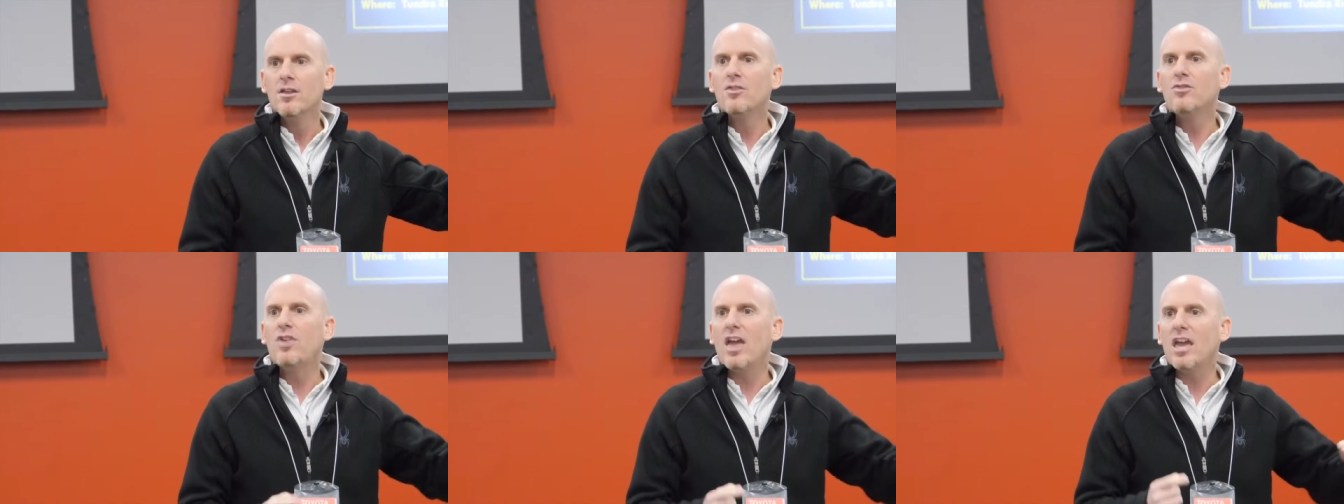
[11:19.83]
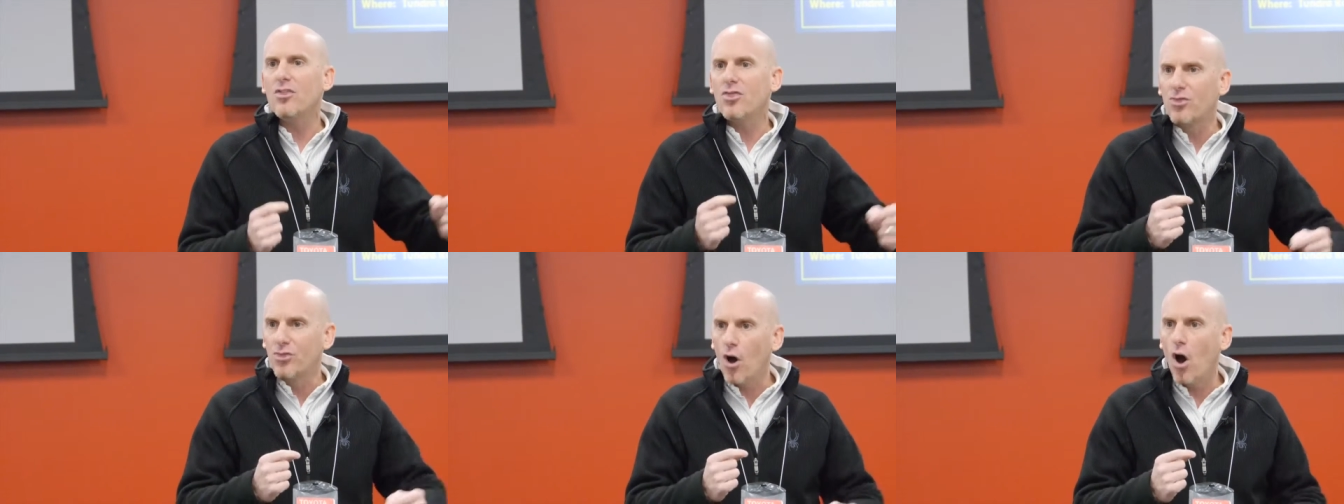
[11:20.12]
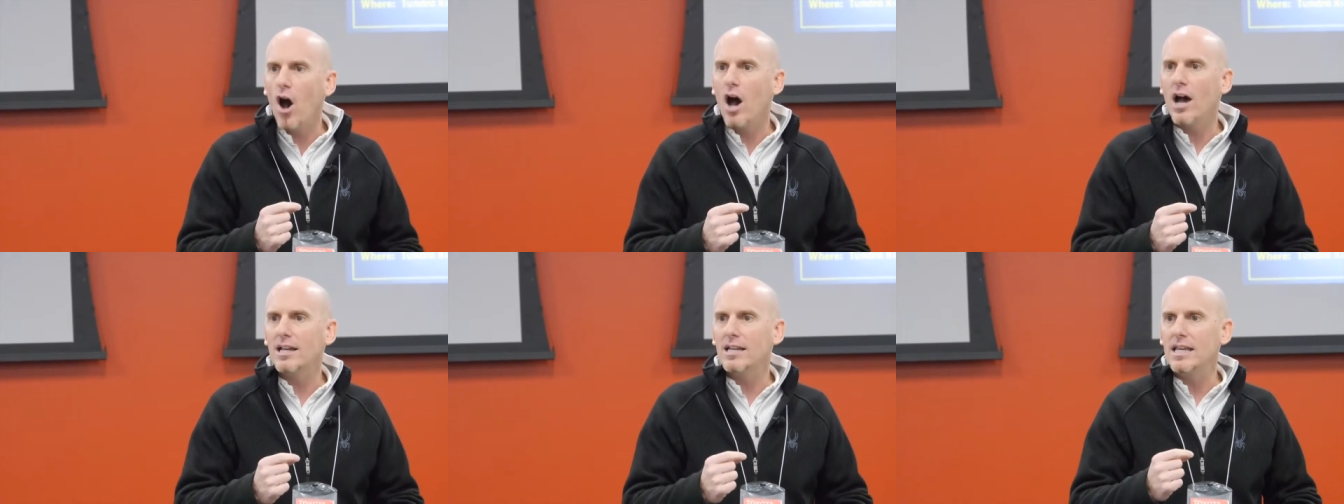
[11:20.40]
They
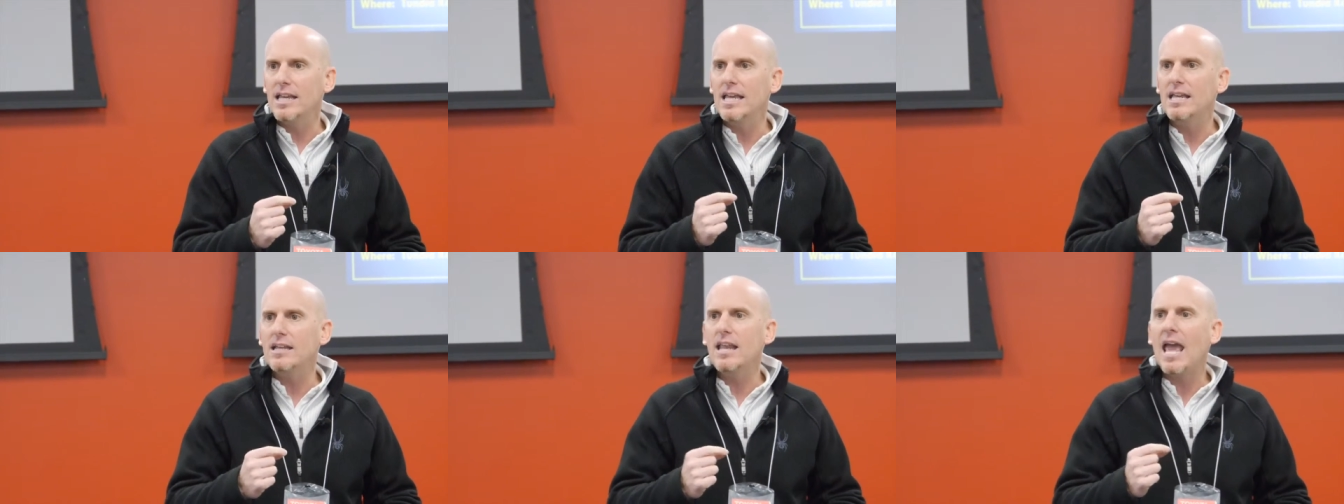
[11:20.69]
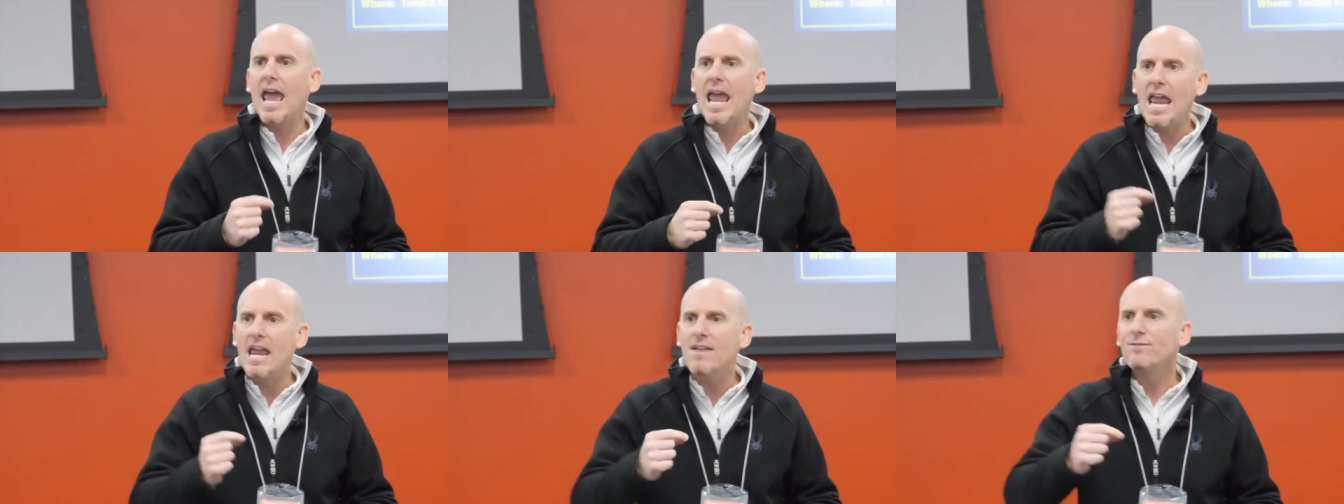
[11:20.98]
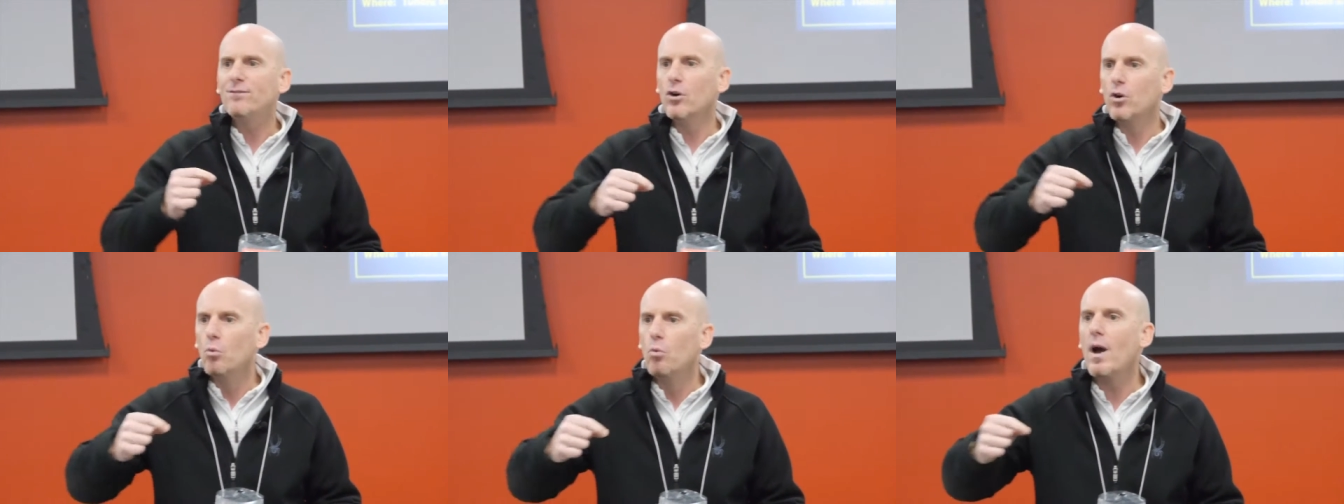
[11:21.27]
thought in
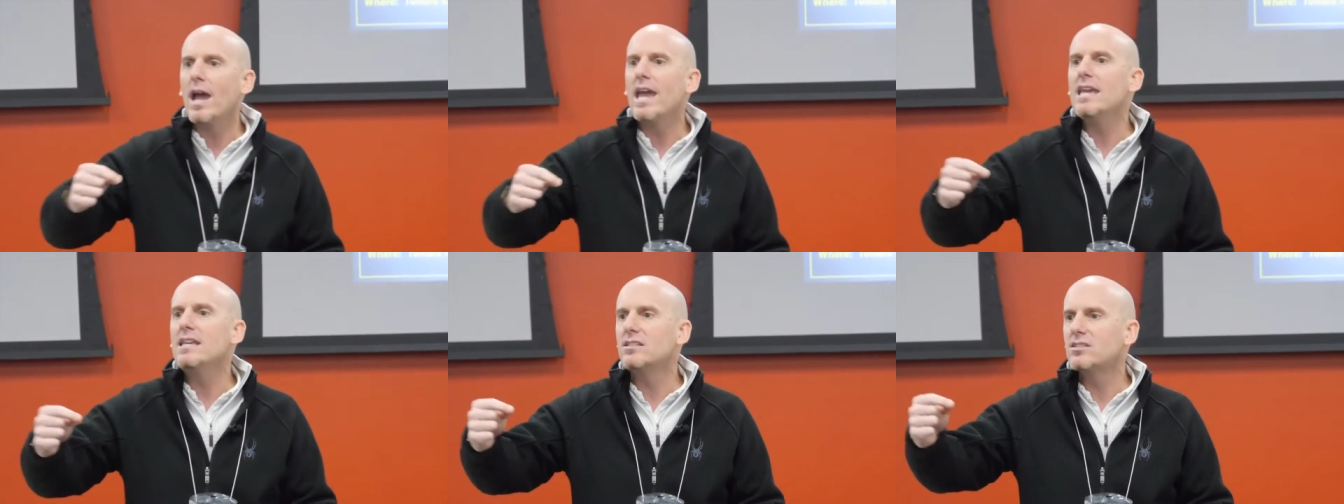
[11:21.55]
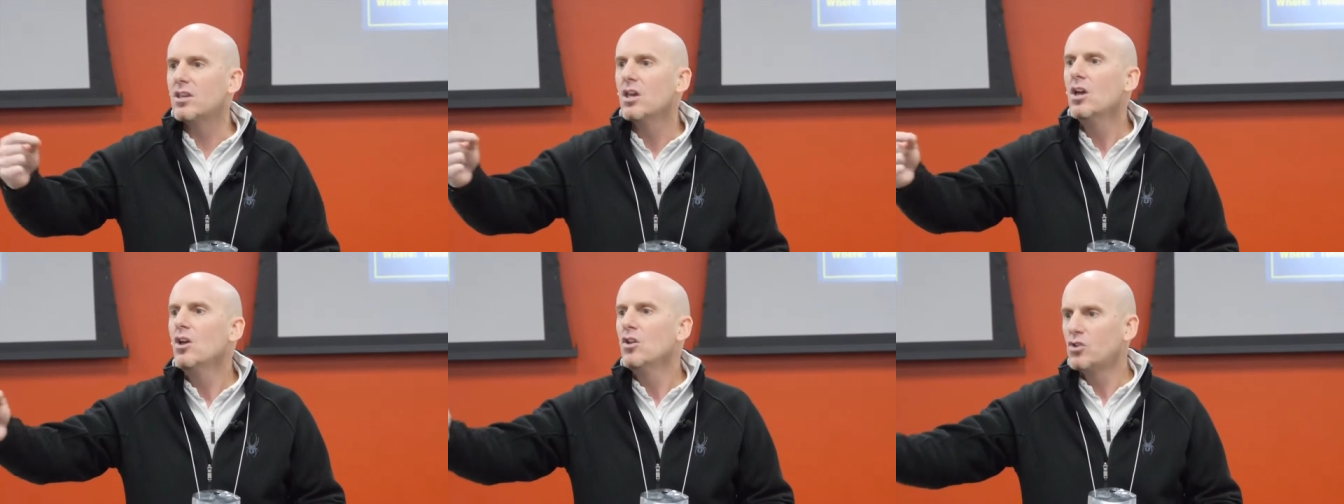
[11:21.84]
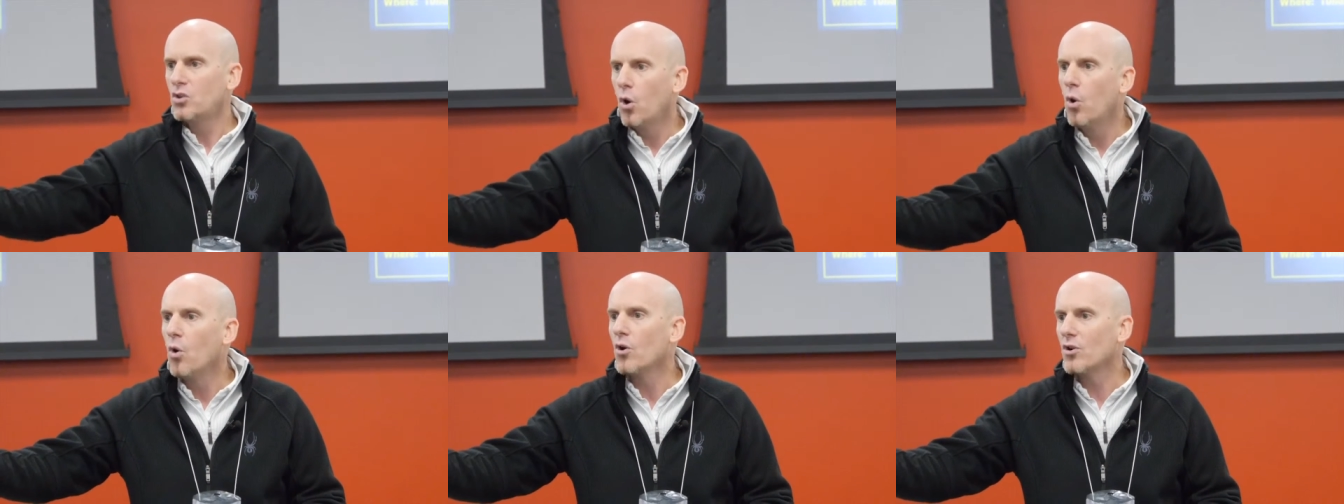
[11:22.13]
hateful ways
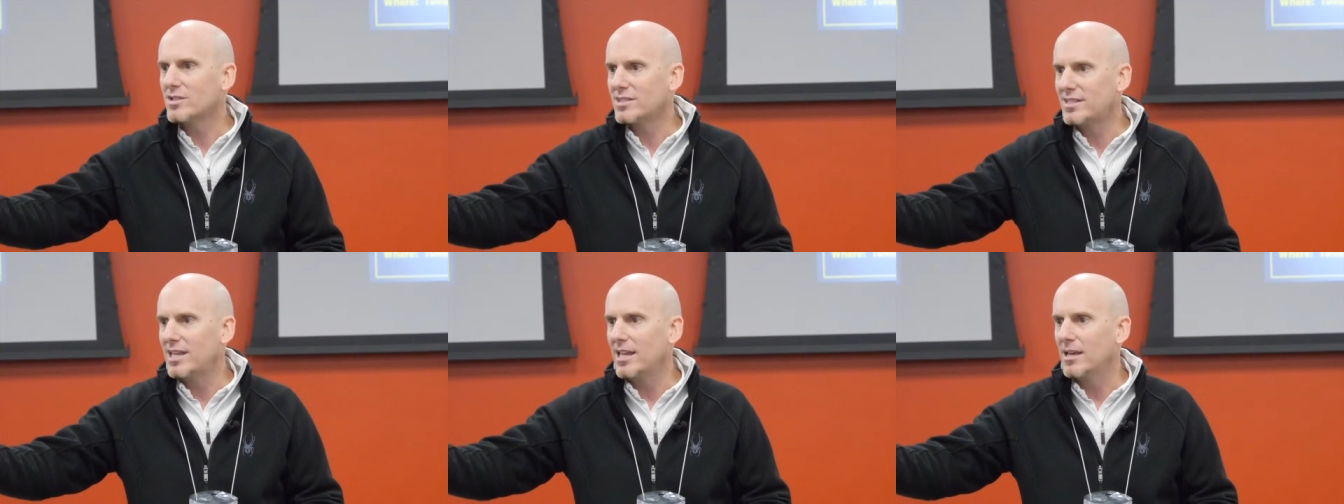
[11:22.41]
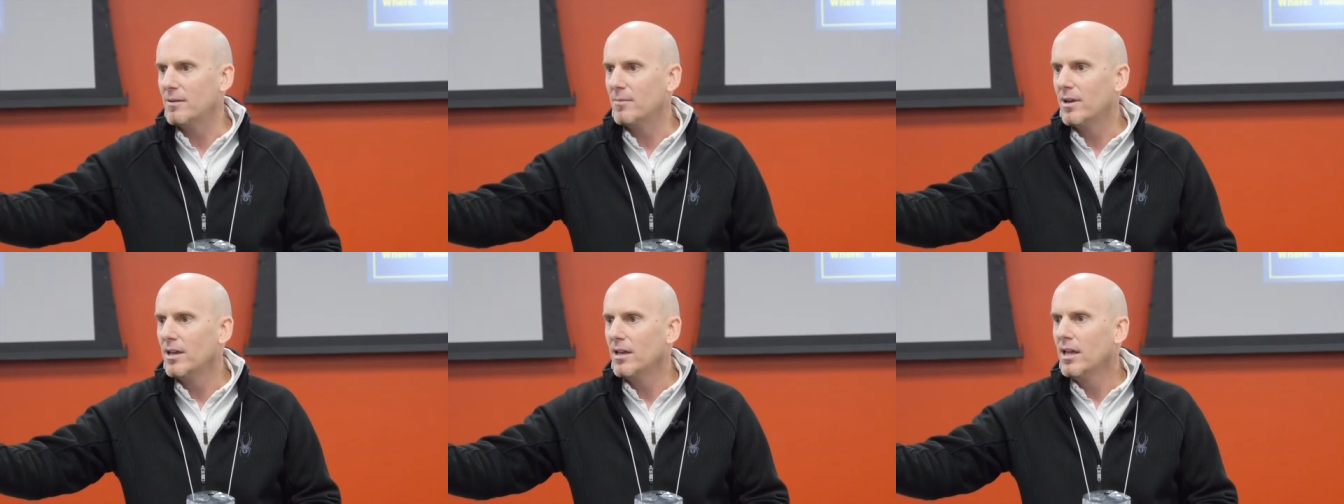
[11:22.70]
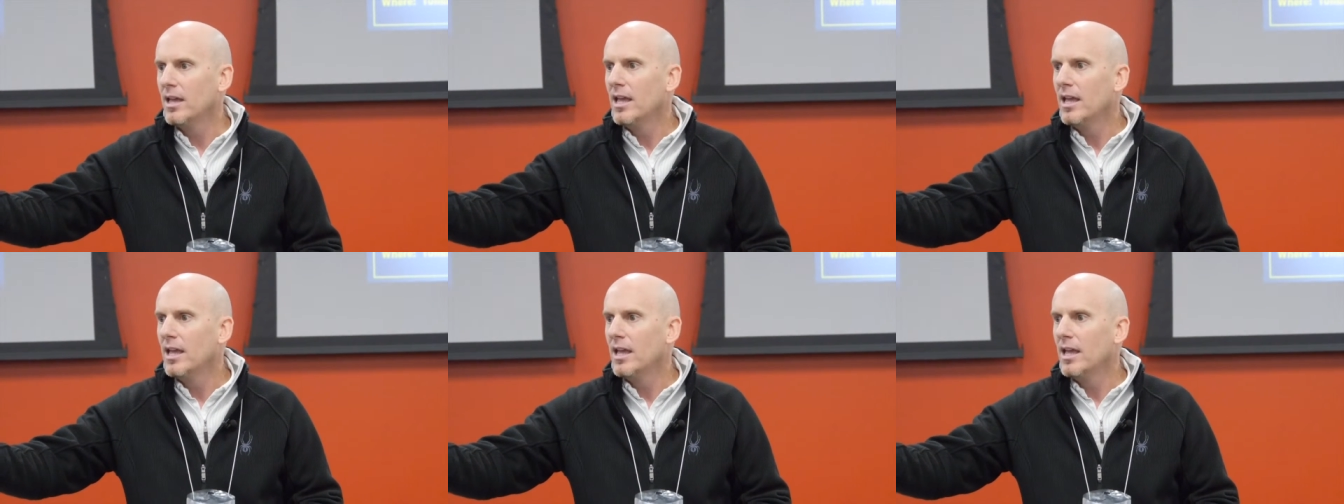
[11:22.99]
towards him.